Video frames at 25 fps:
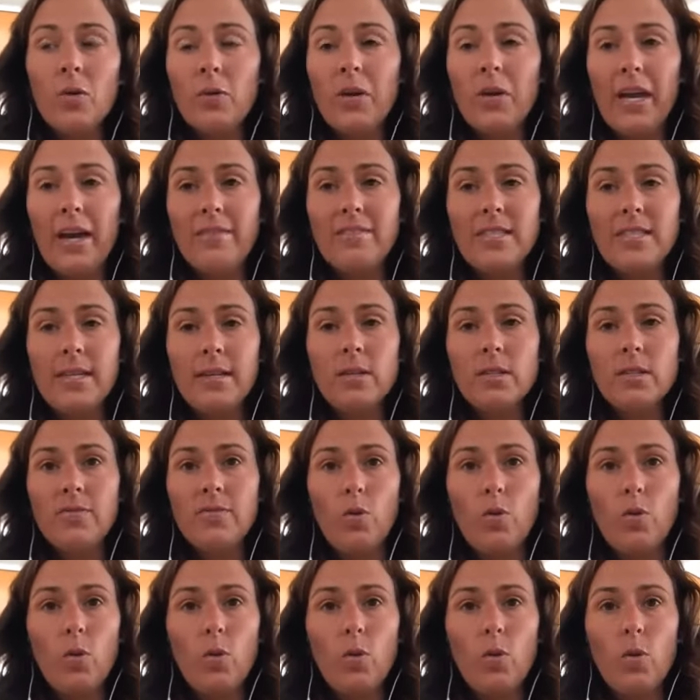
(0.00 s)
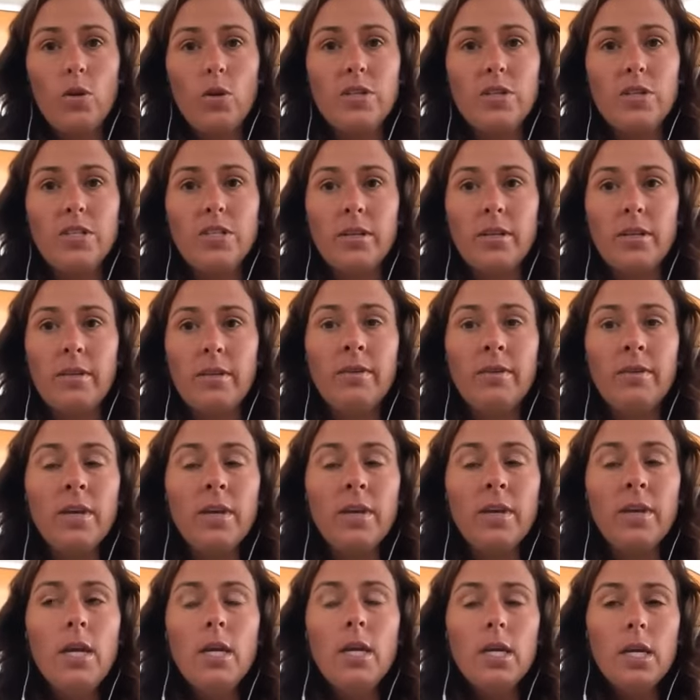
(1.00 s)
We have a sales force of,
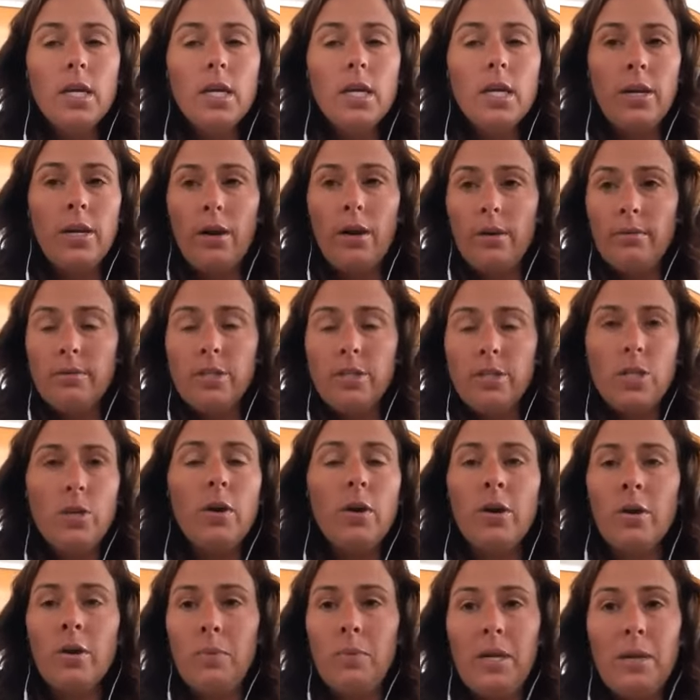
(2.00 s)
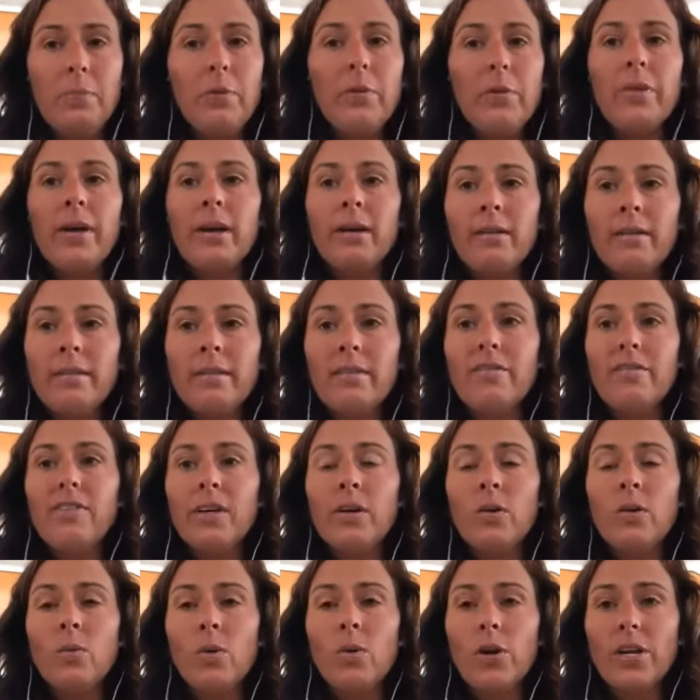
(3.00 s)
200 people that are in the field
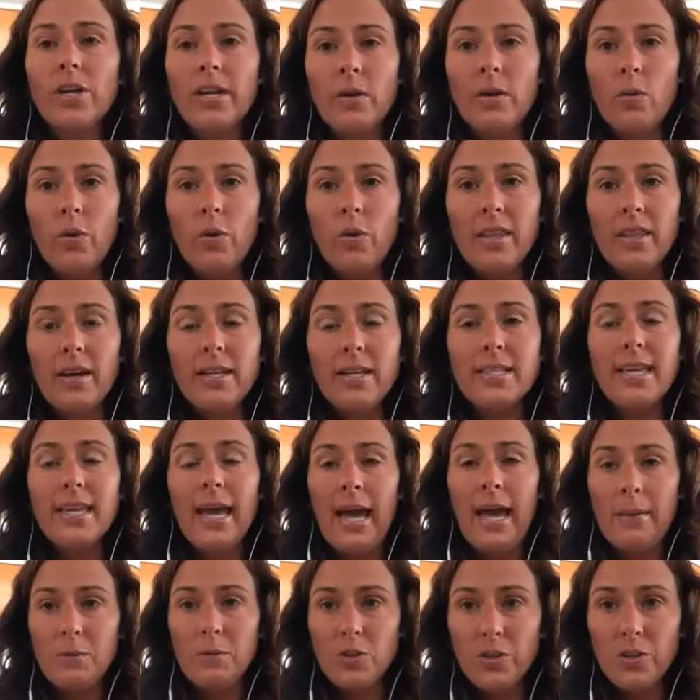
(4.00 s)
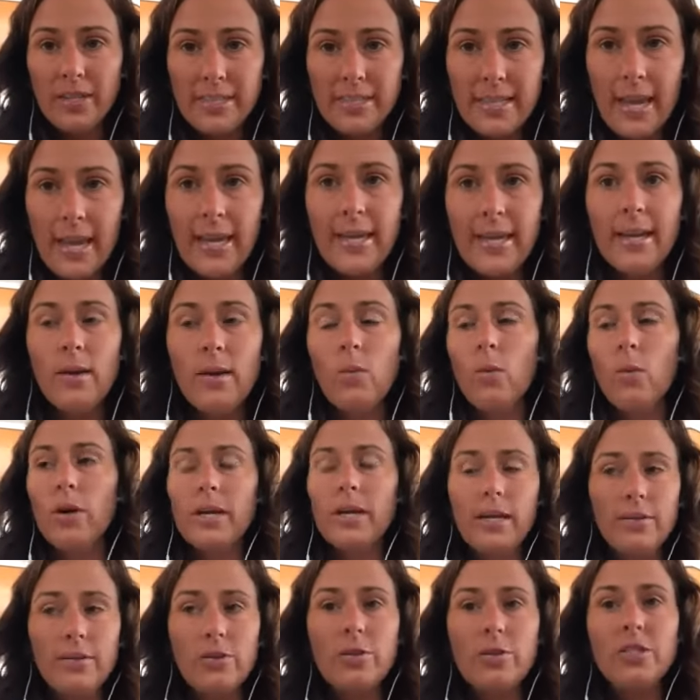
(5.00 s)
working with us, capturing data, working through
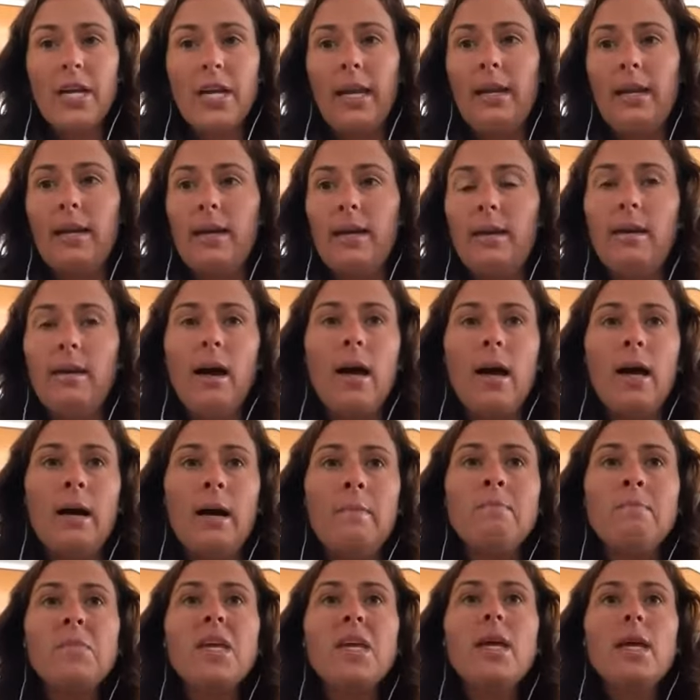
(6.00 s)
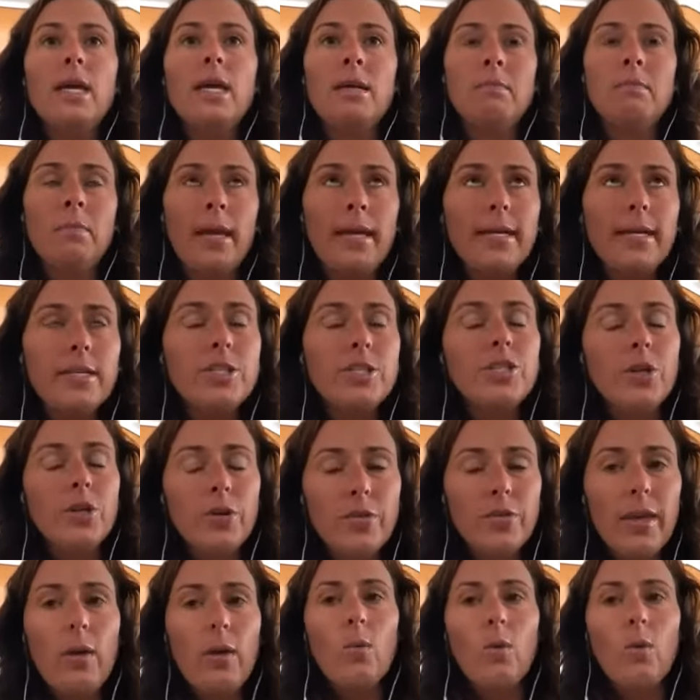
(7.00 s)
data, and making sure that
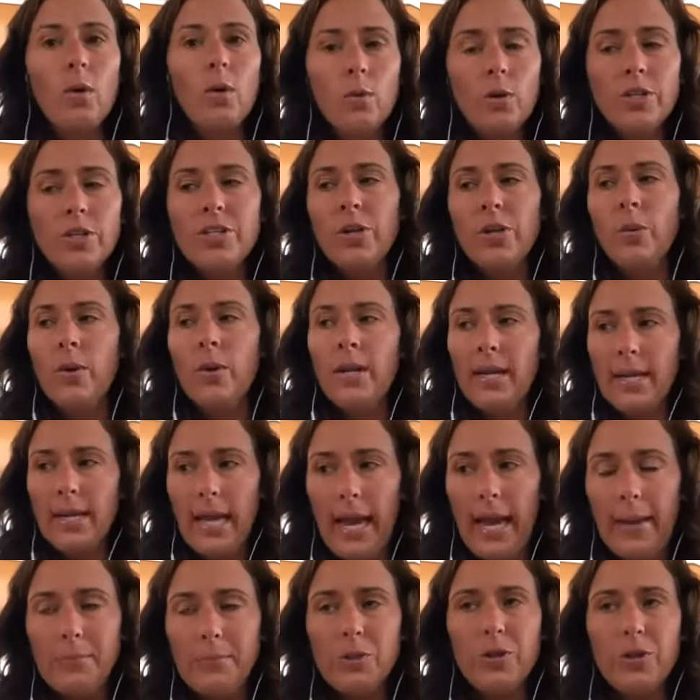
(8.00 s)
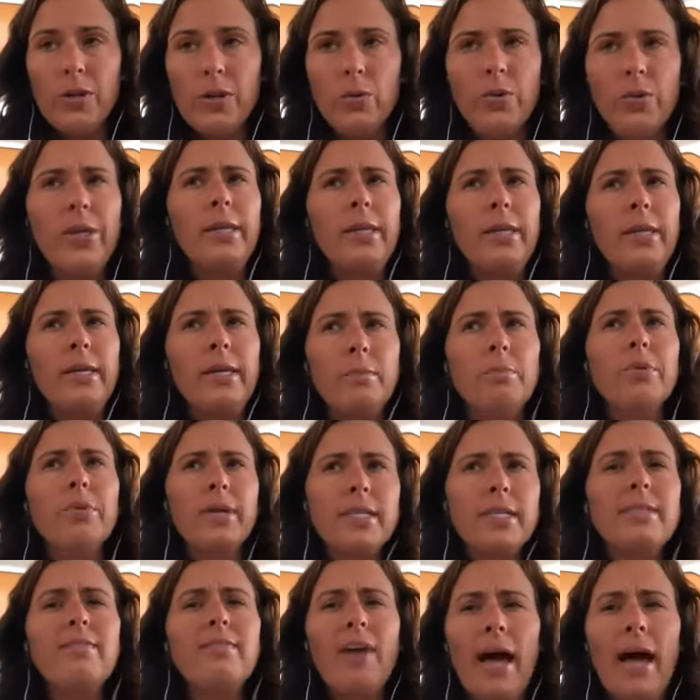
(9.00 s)
what we're doing and capturing really brings
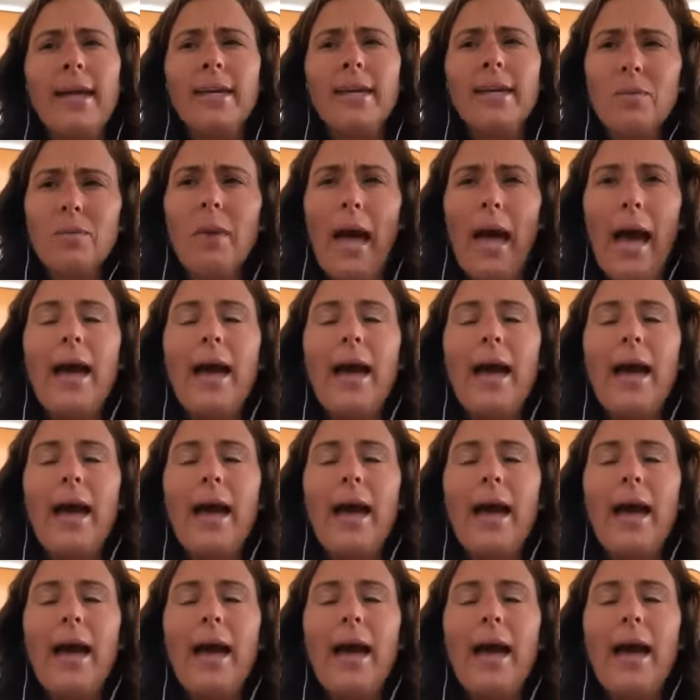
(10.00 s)
value back.